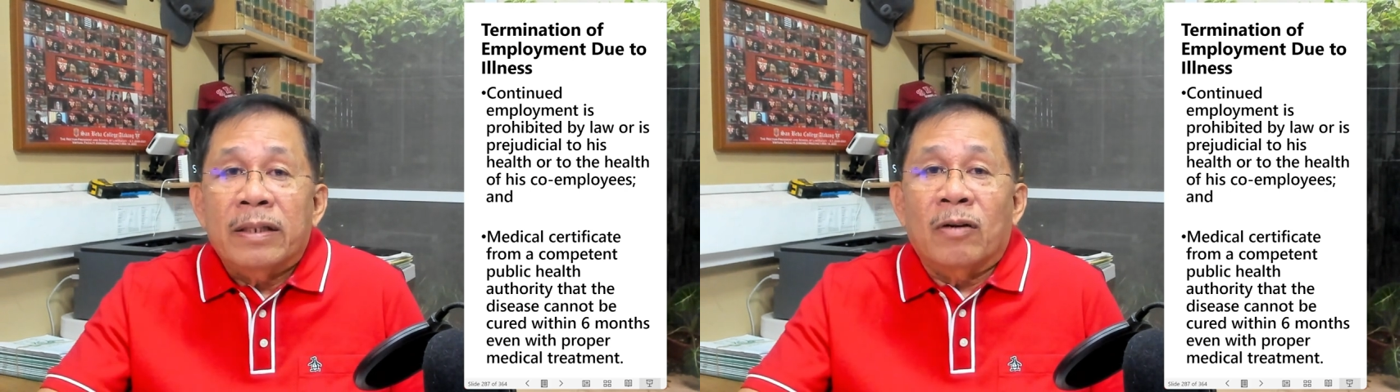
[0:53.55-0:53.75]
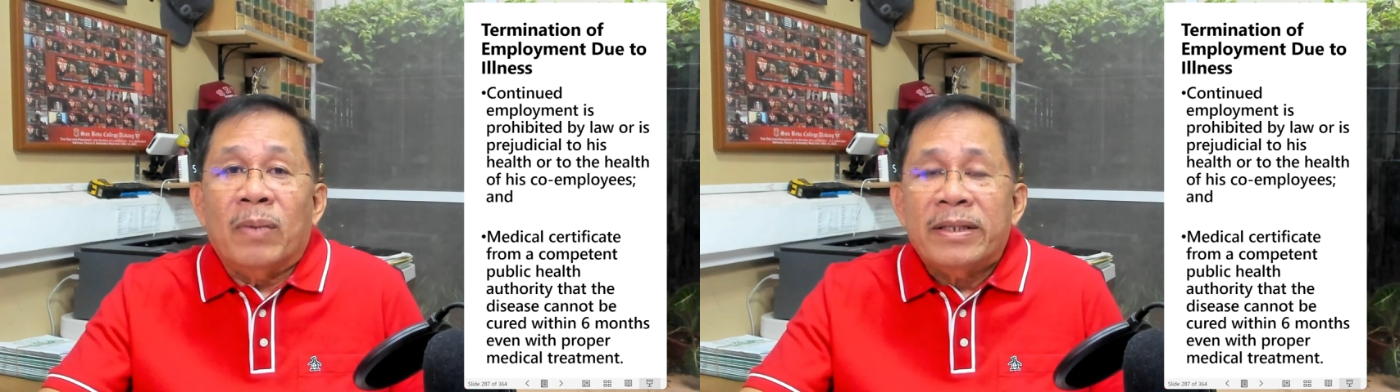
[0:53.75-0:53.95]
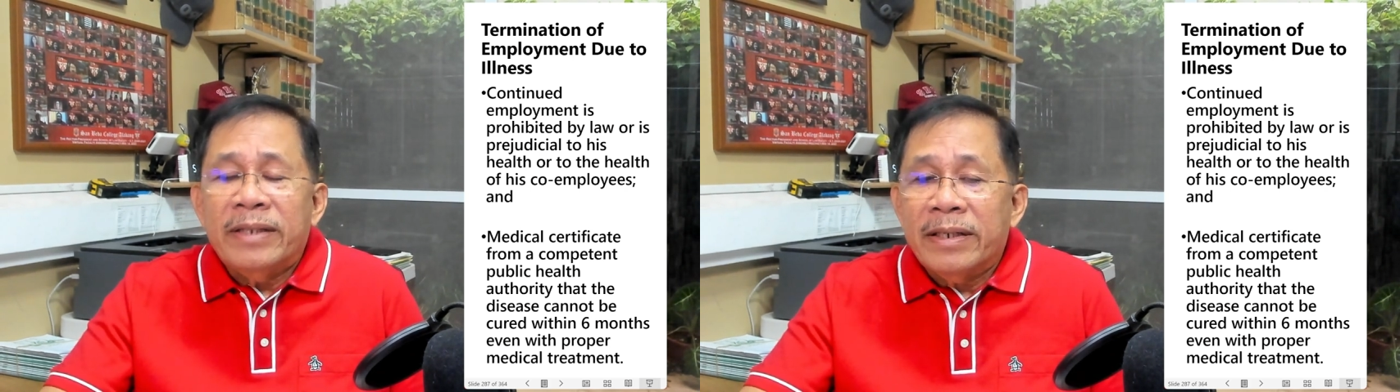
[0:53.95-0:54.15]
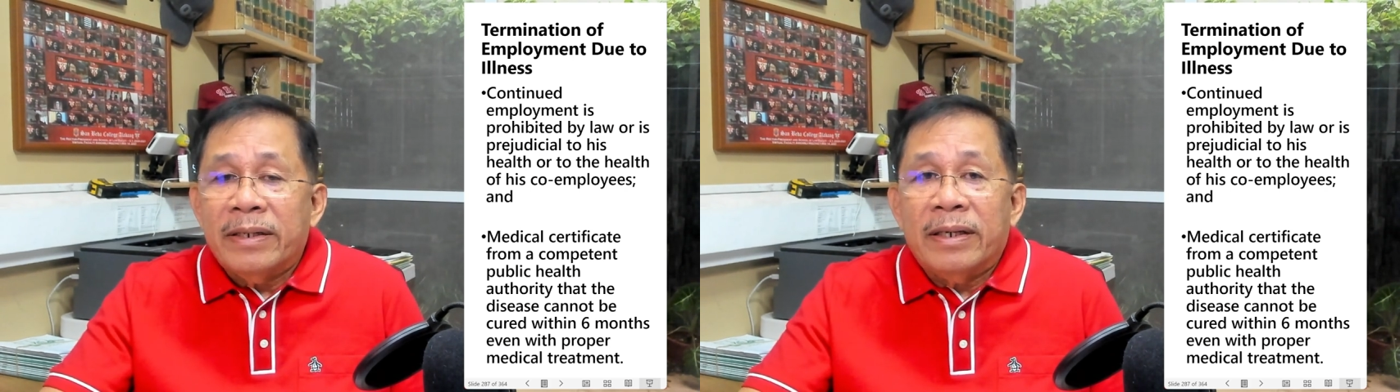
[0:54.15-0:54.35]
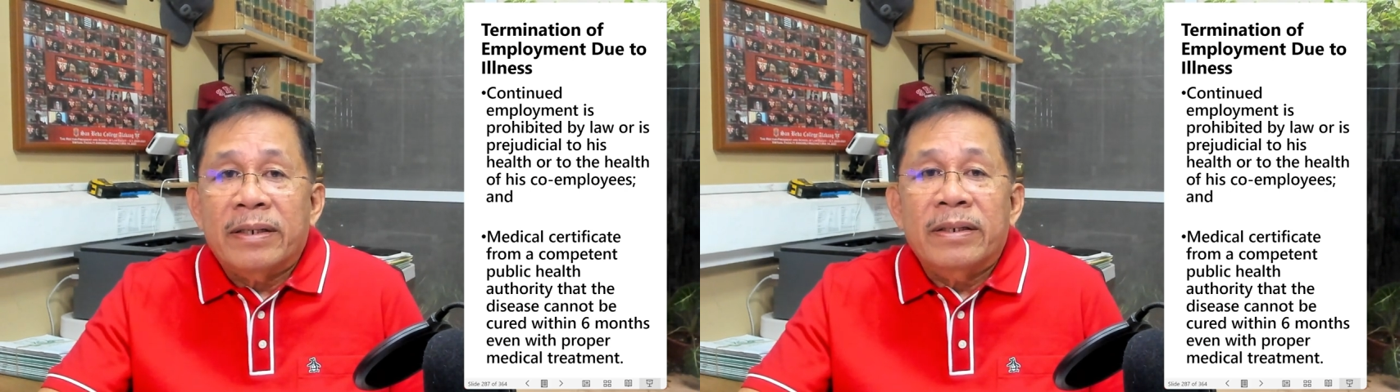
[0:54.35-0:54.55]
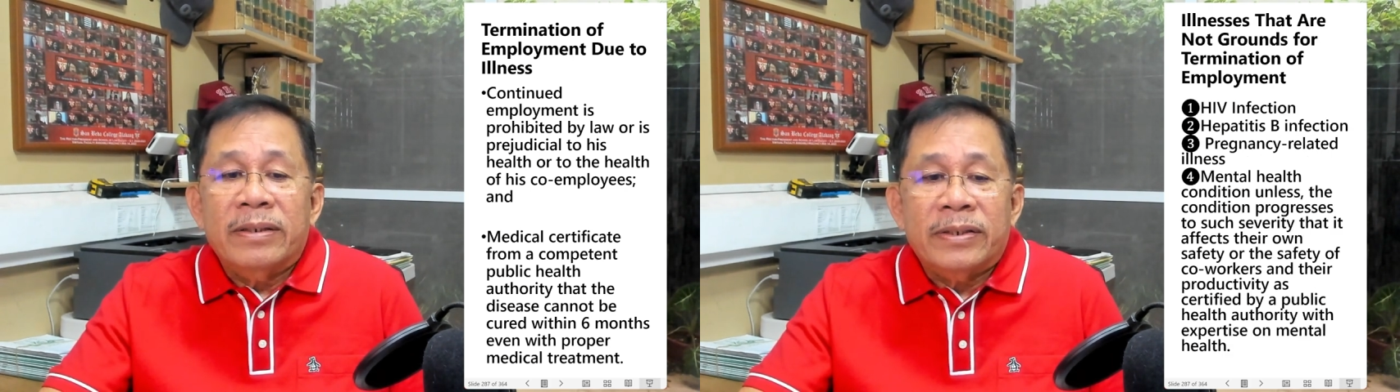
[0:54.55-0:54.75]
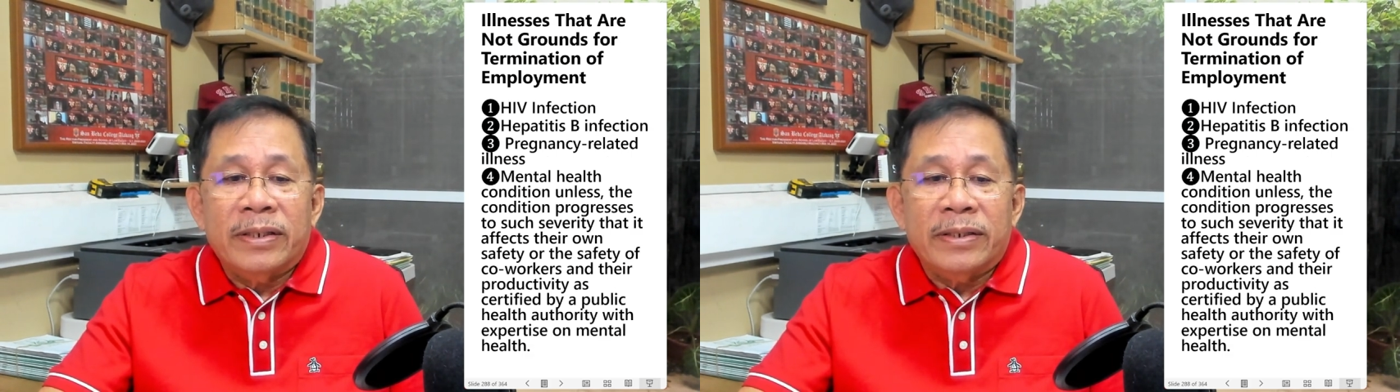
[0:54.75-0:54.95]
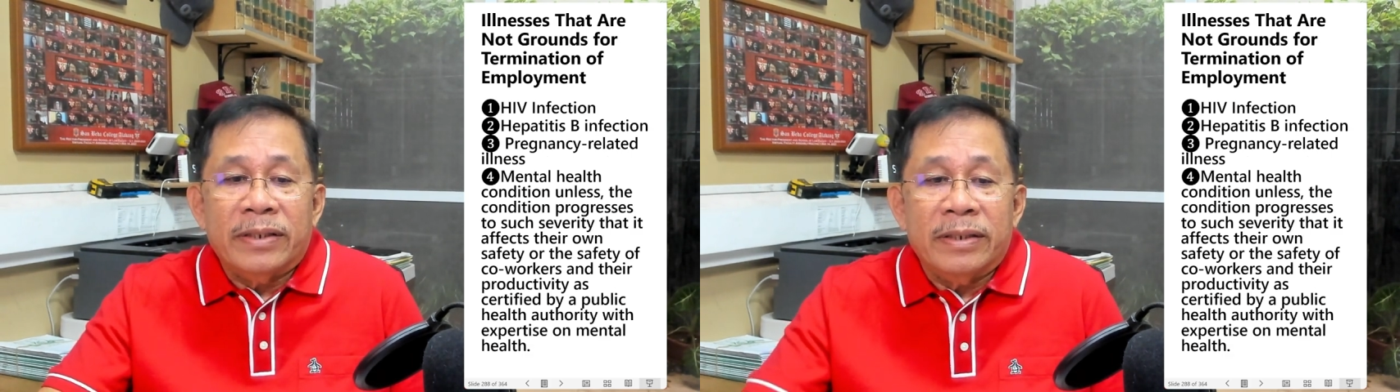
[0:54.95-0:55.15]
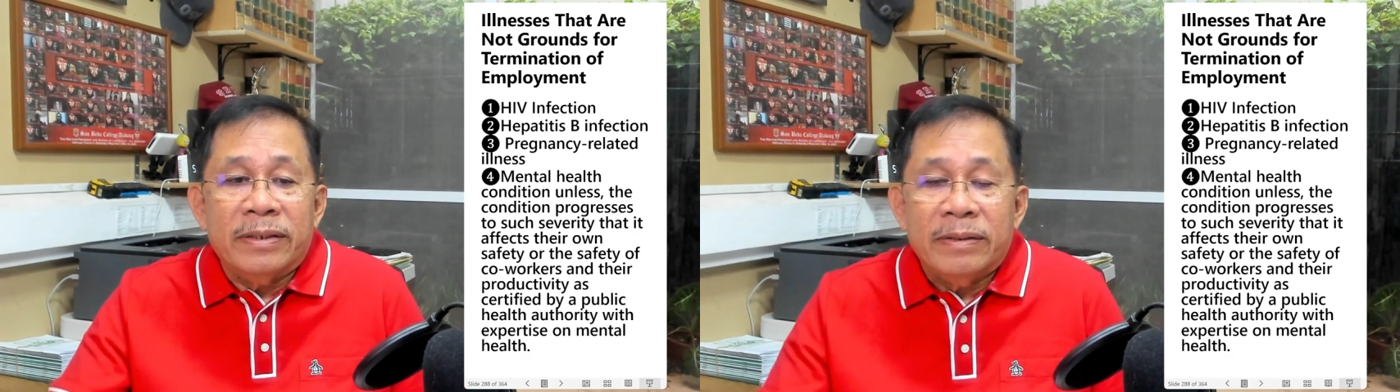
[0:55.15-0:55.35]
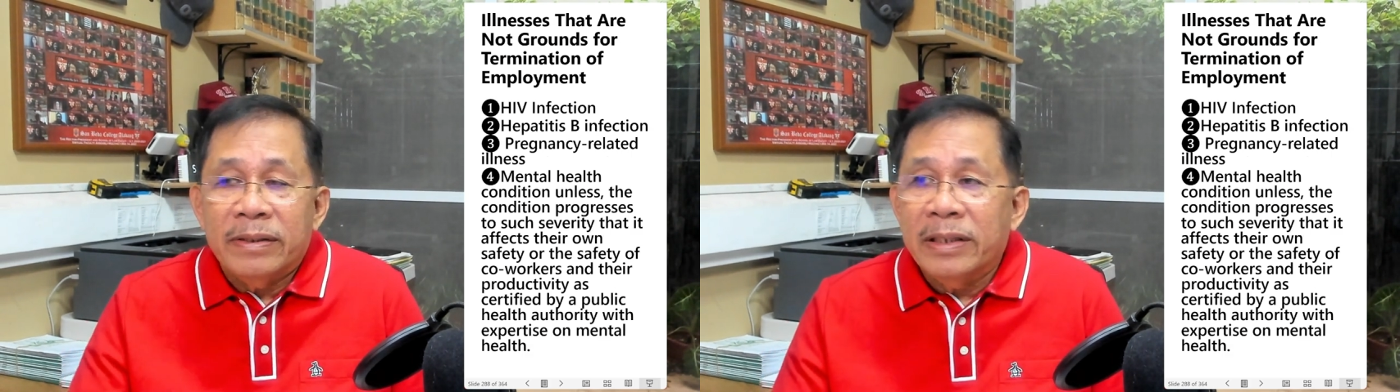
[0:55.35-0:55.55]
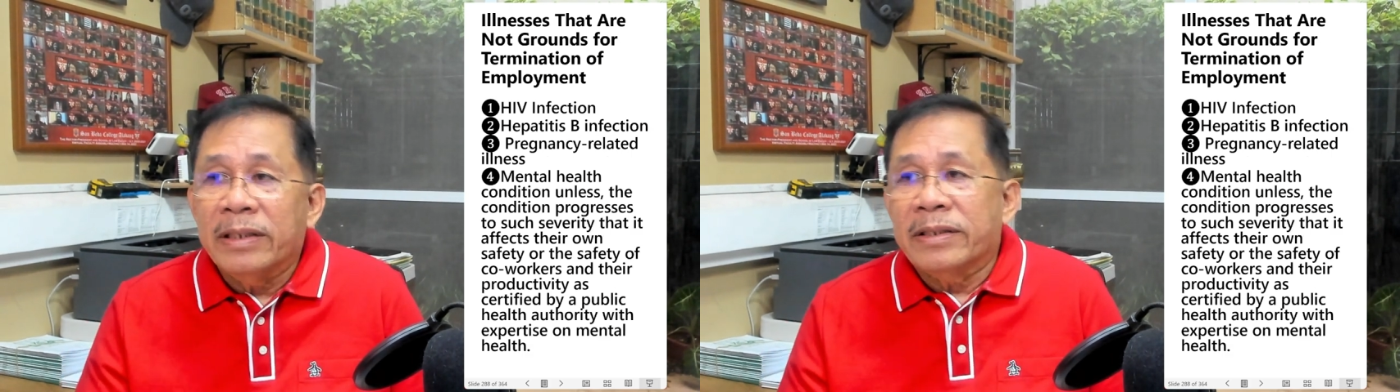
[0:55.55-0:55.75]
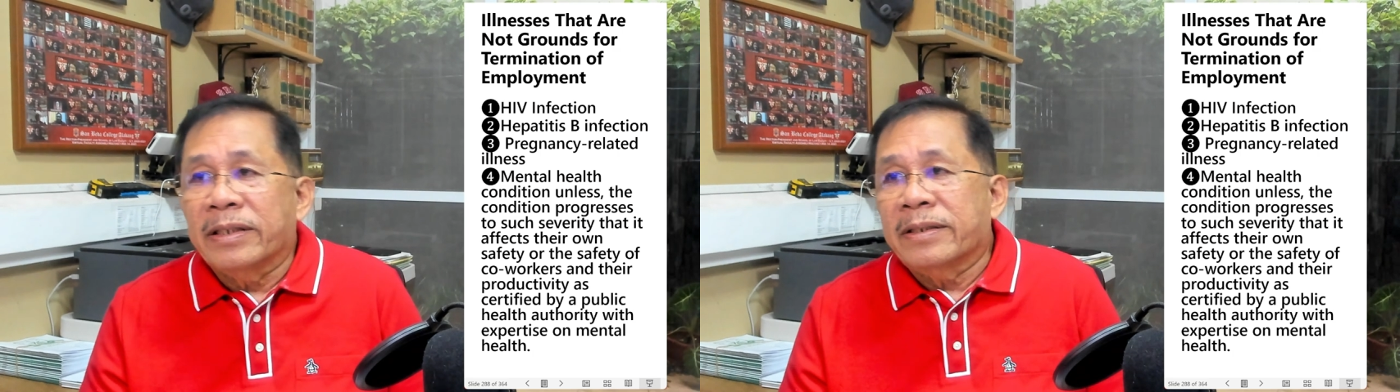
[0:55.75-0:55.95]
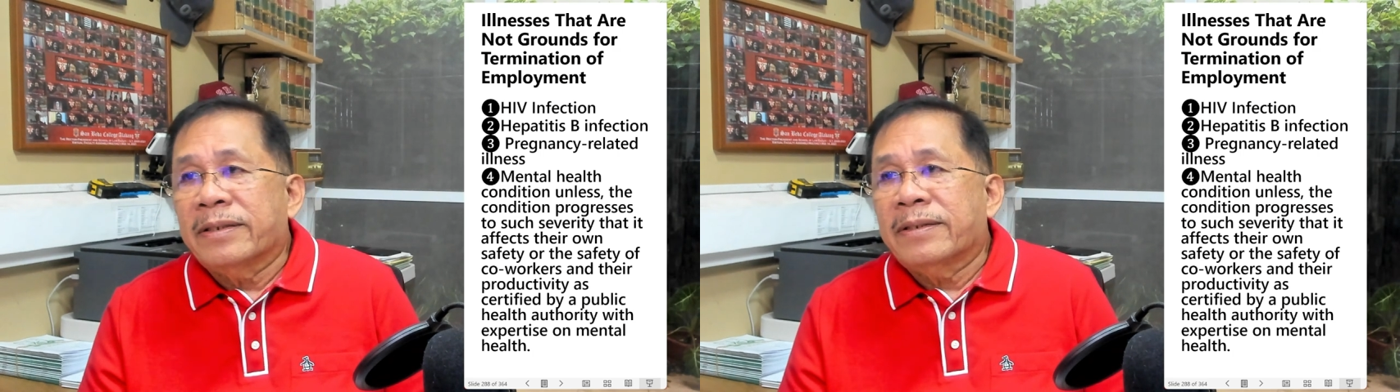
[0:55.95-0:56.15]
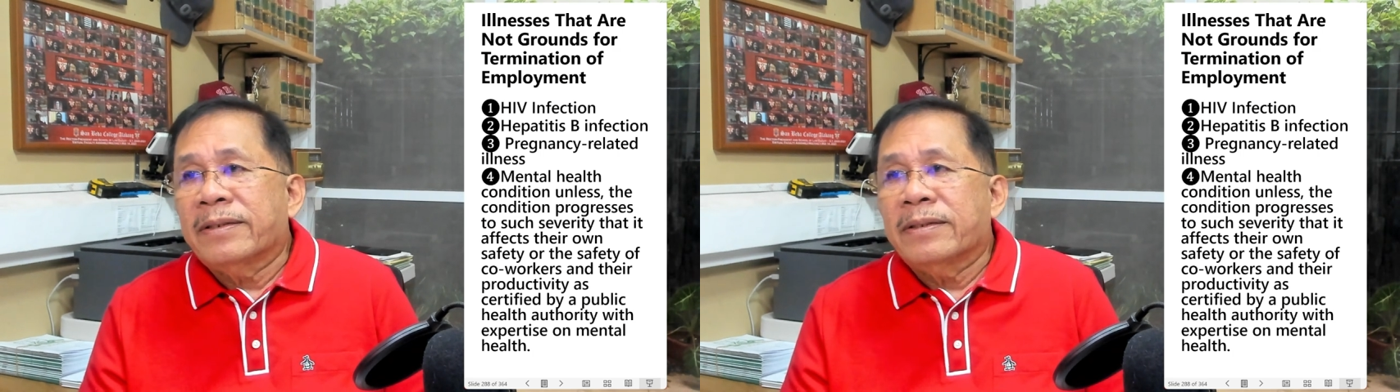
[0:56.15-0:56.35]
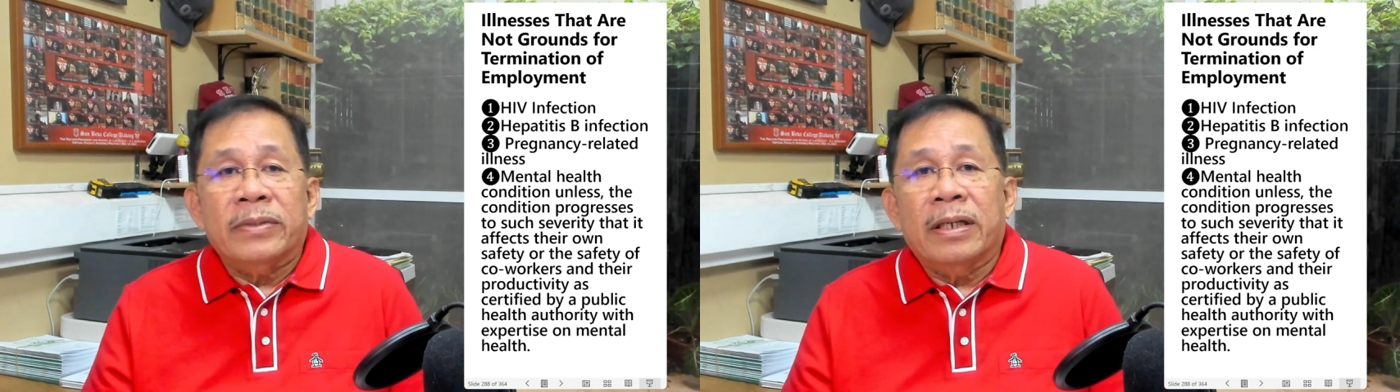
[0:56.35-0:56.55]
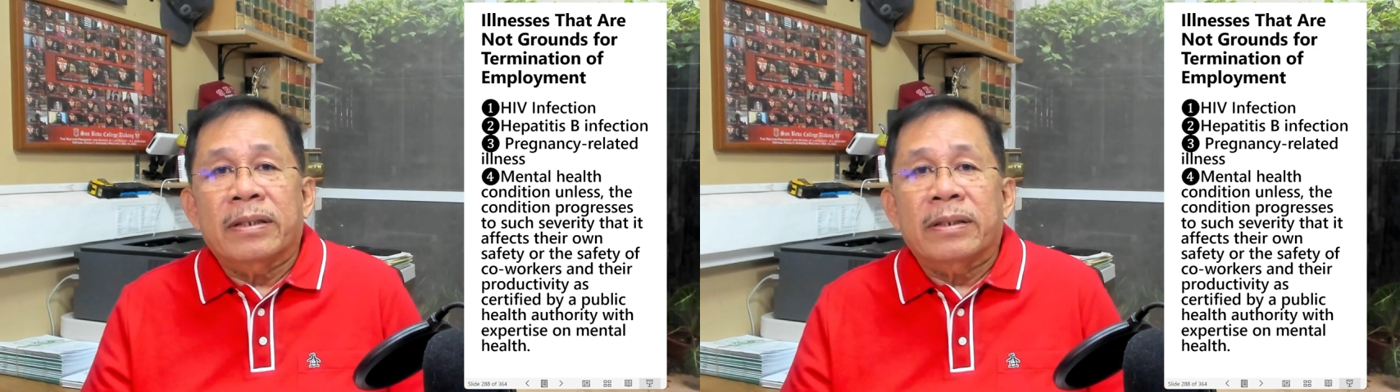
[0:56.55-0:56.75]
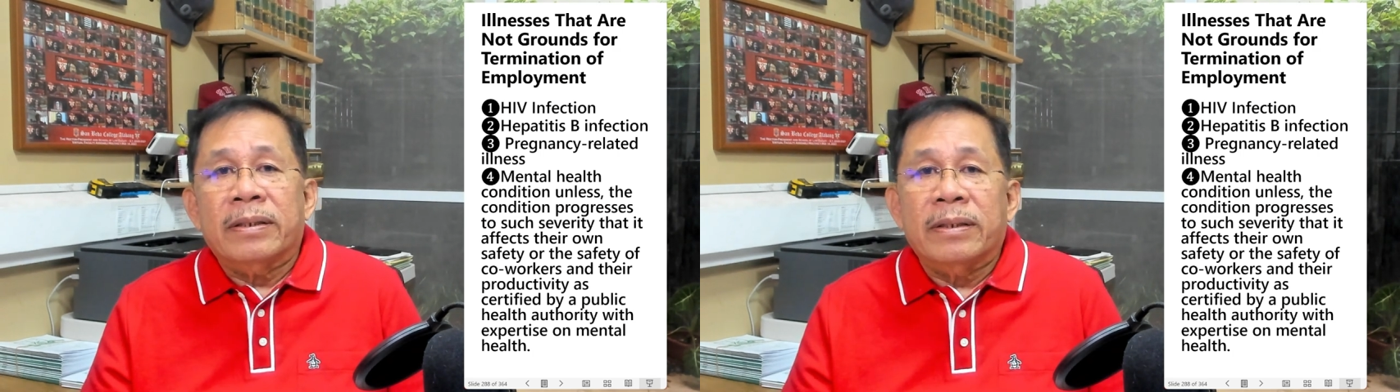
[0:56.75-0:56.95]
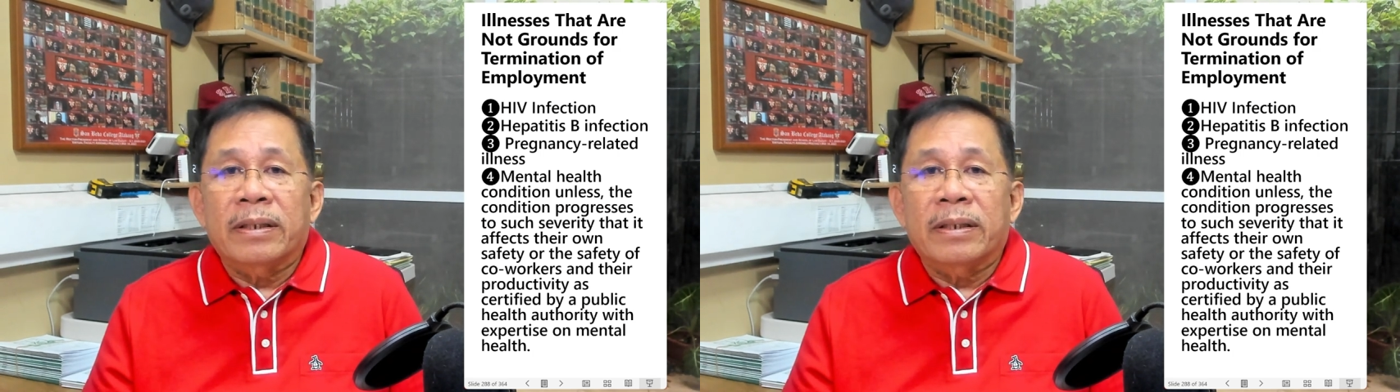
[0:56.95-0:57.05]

Now, but there are certain illnesses that